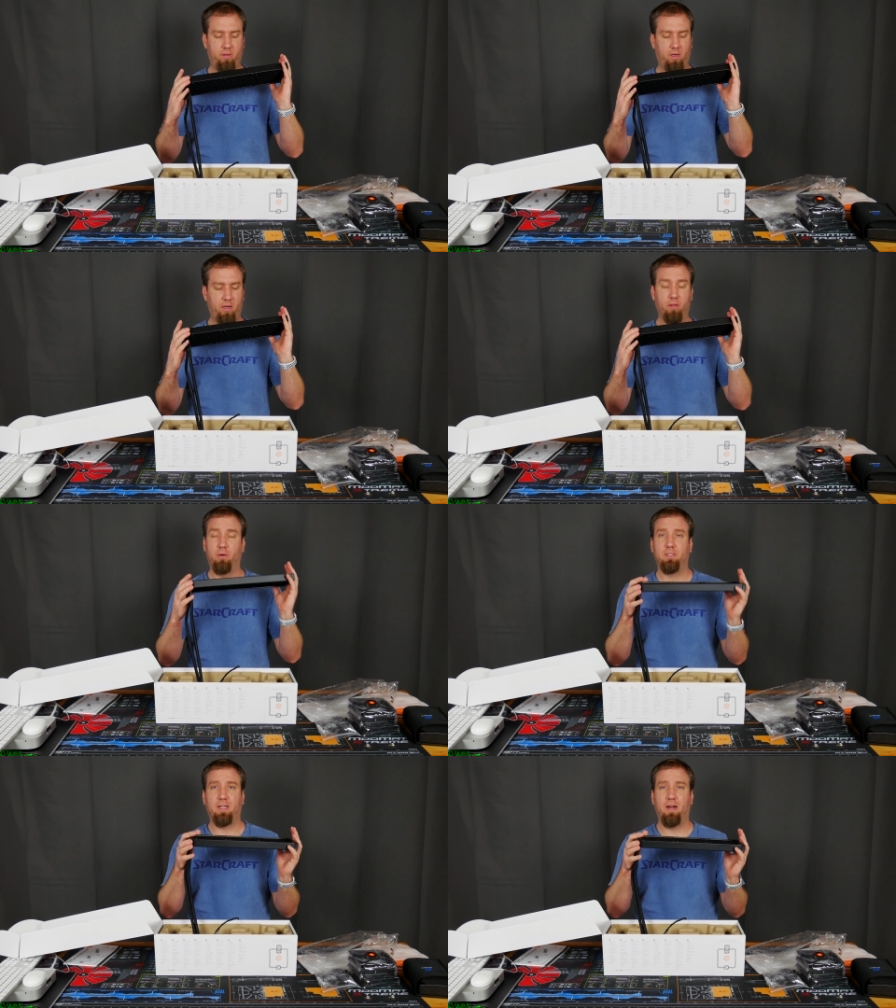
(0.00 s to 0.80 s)
All the
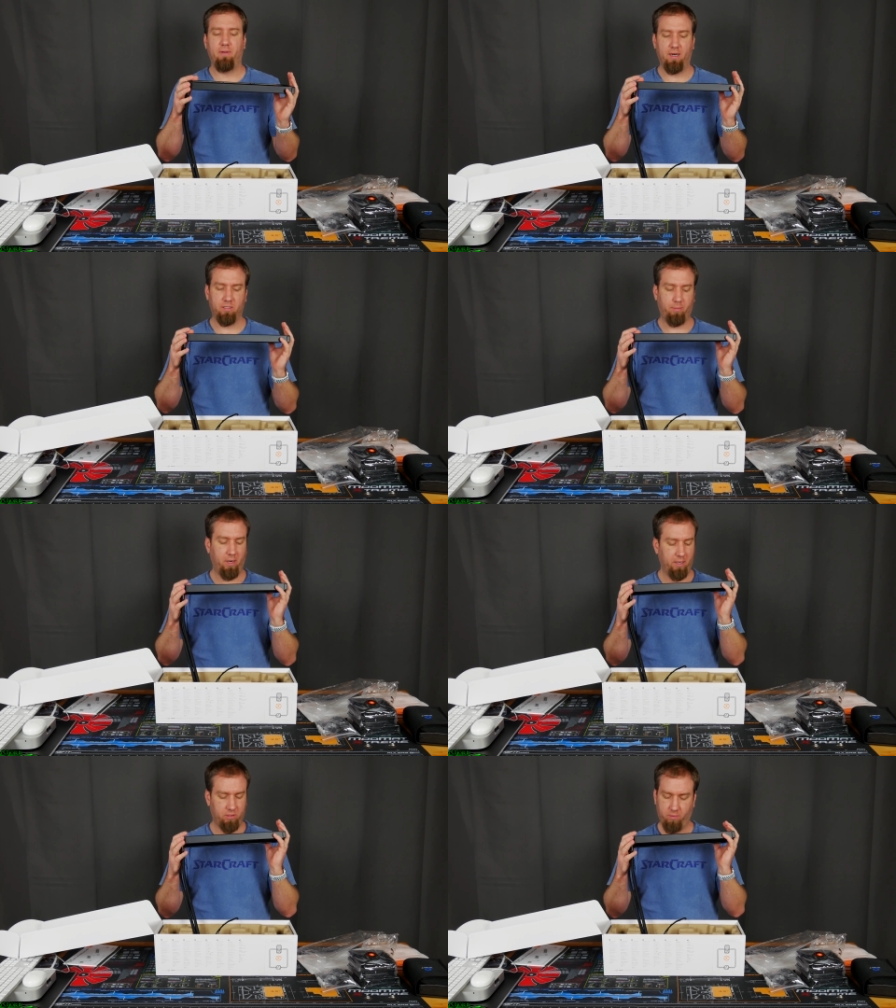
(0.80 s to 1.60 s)
ones that I've had
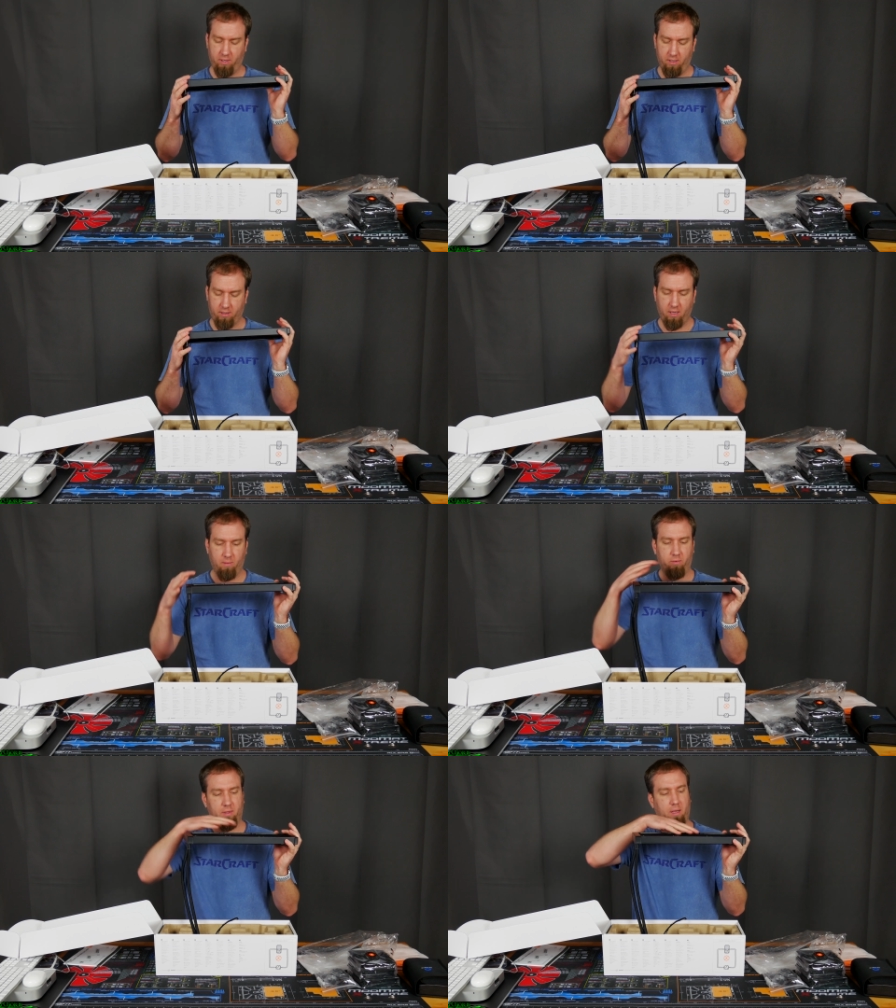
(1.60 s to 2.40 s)
experience with come
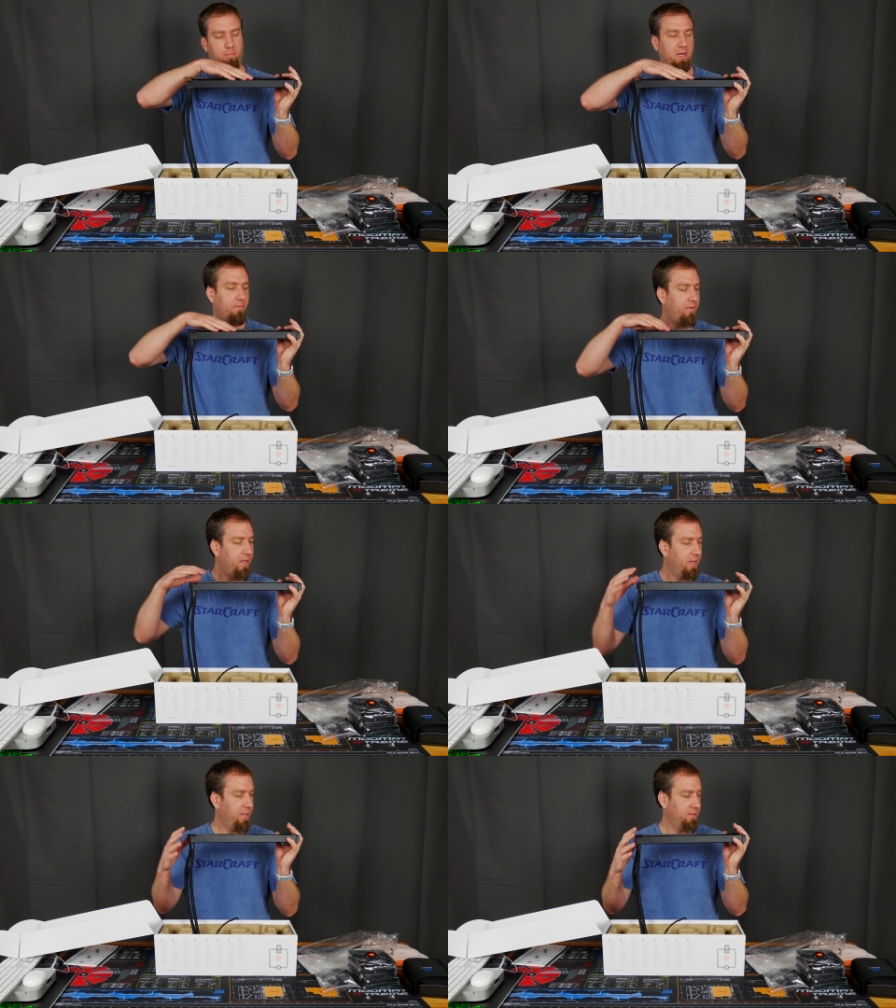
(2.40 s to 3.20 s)
with like bent
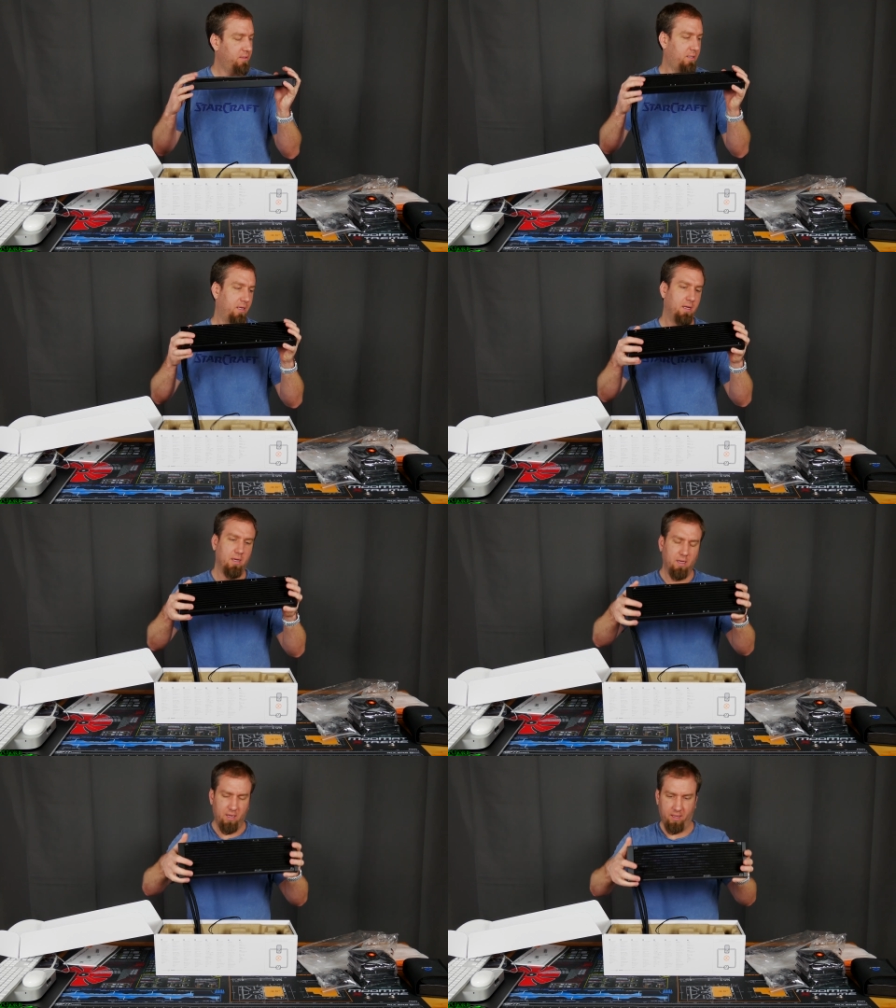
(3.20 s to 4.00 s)
fins,
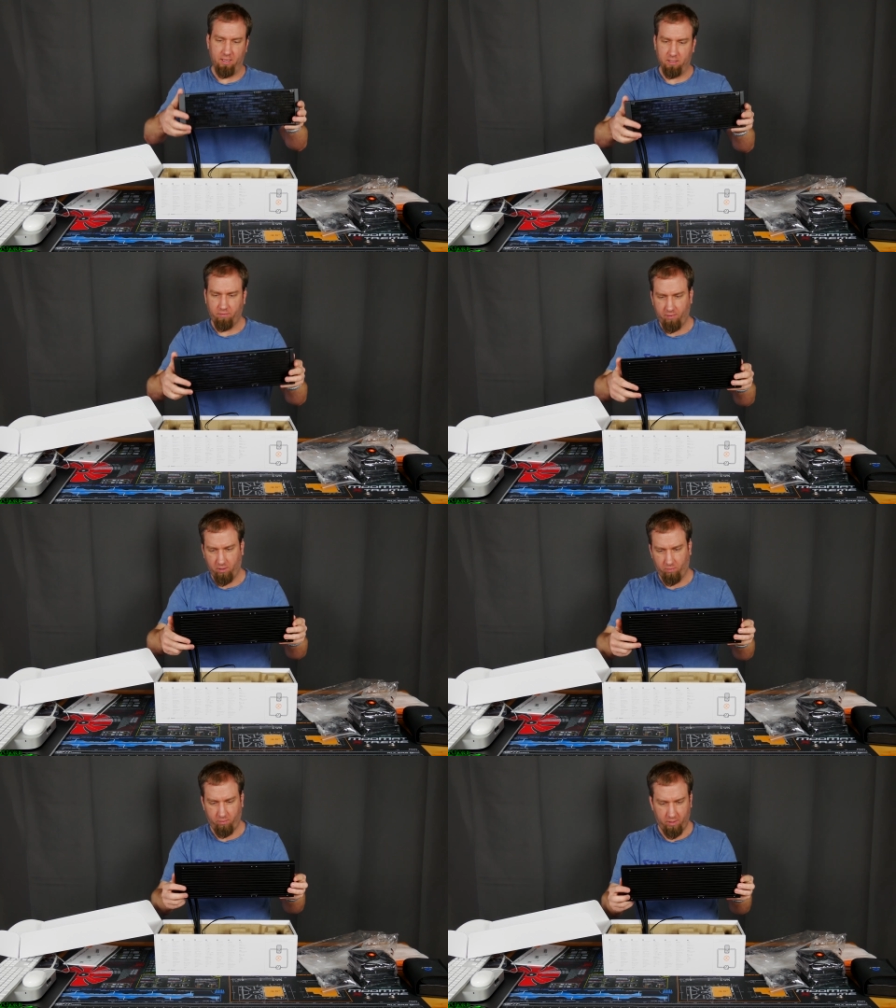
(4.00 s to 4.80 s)
and they just feel
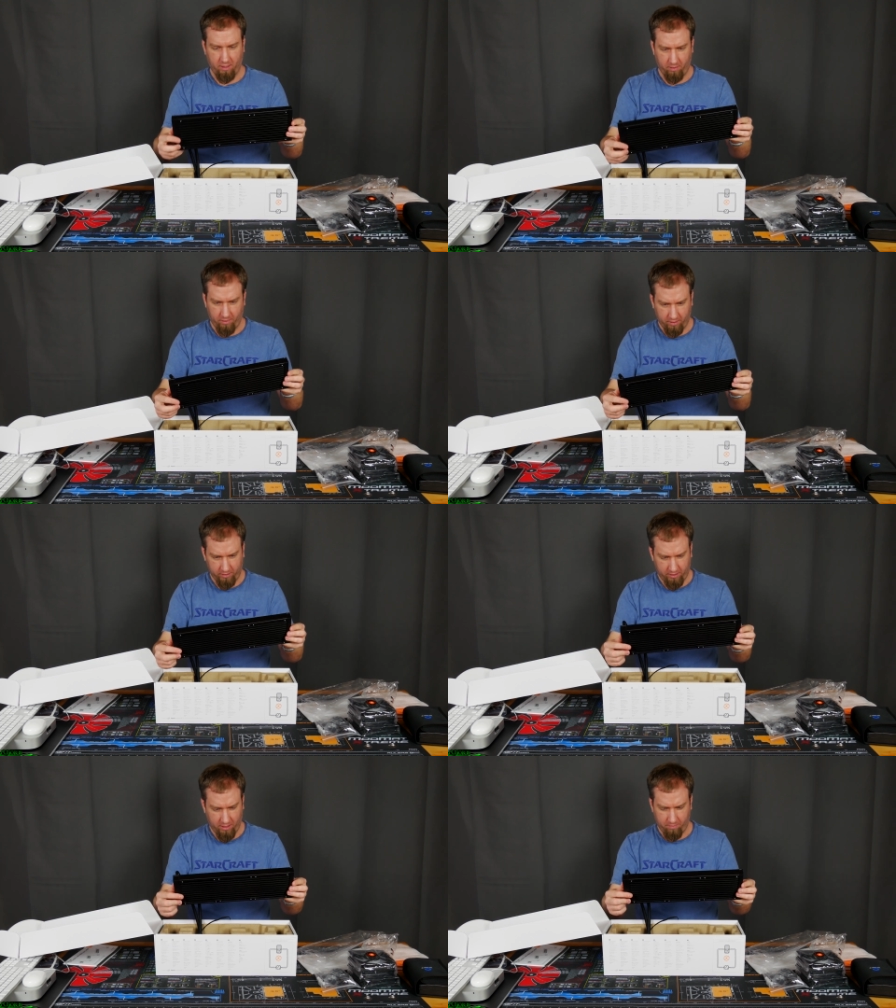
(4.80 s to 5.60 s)
really, really
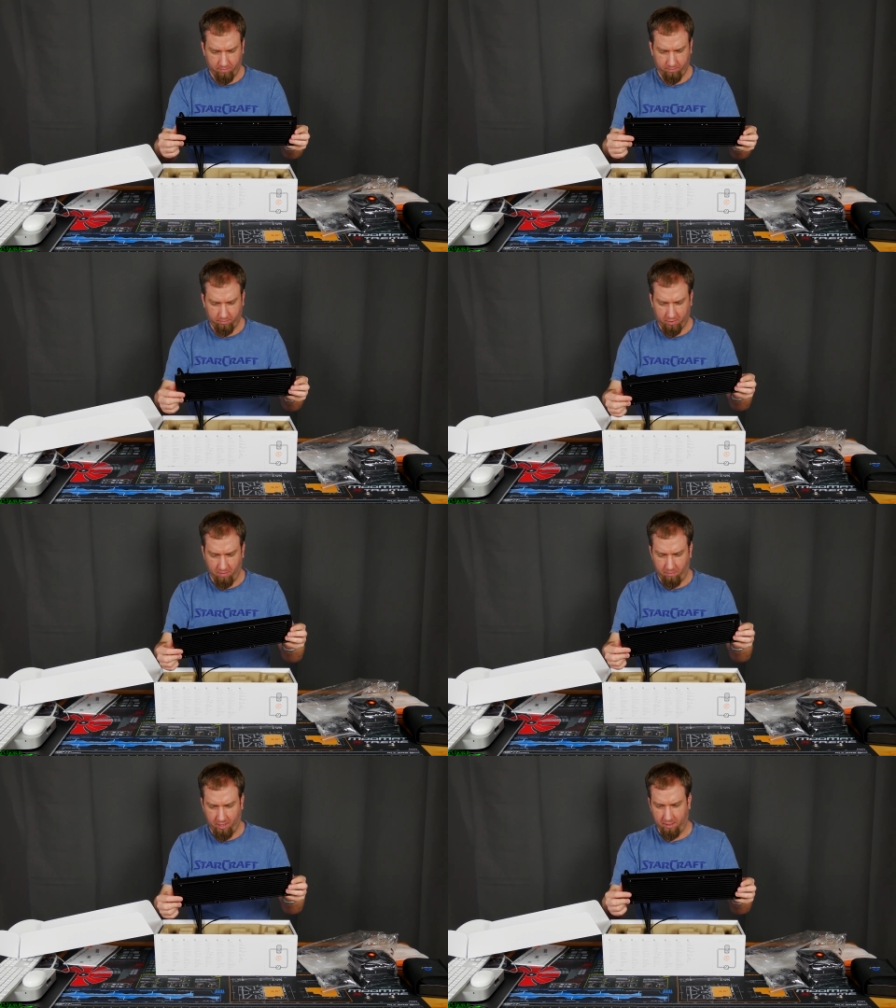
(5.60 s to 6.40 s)
cheap
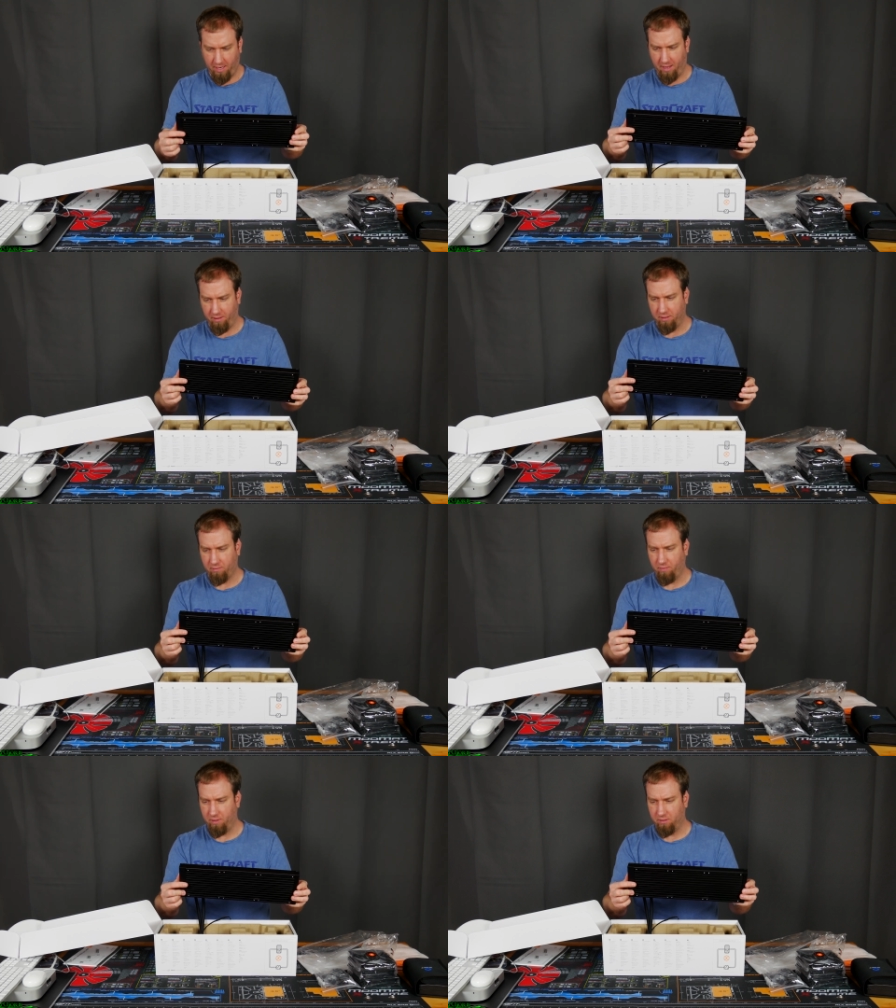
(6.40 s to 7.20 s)
compared to how this
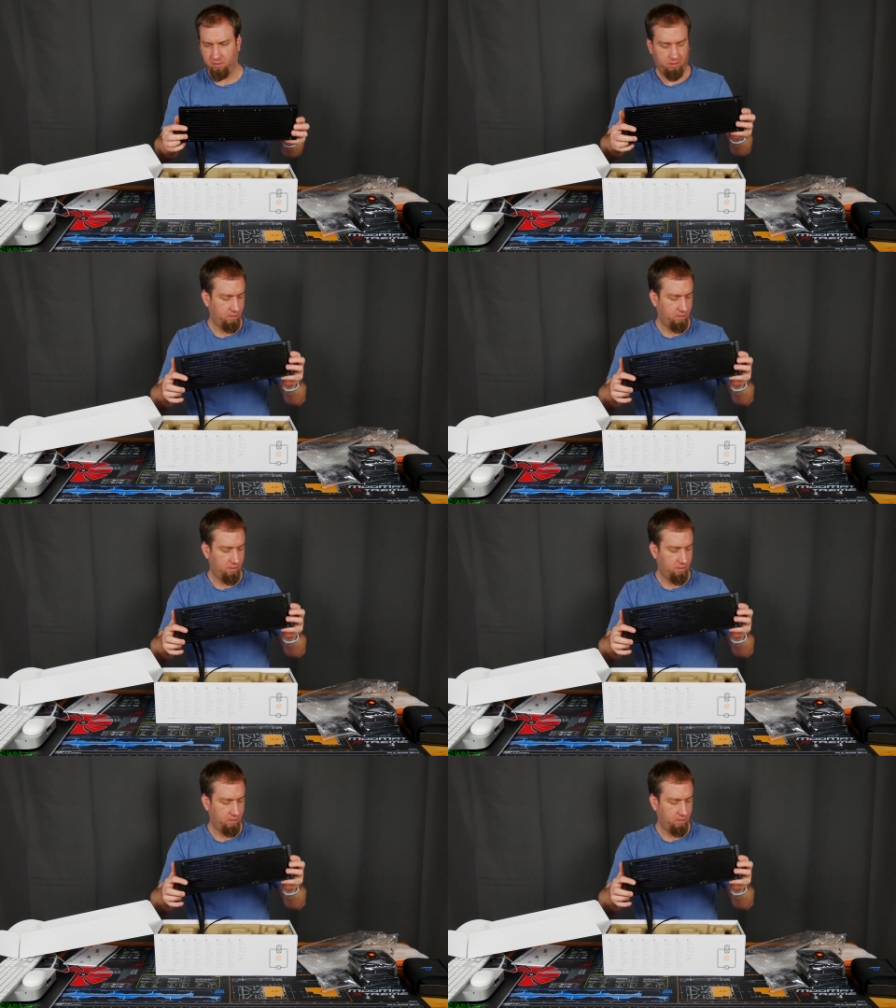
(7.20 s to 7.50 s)
feels.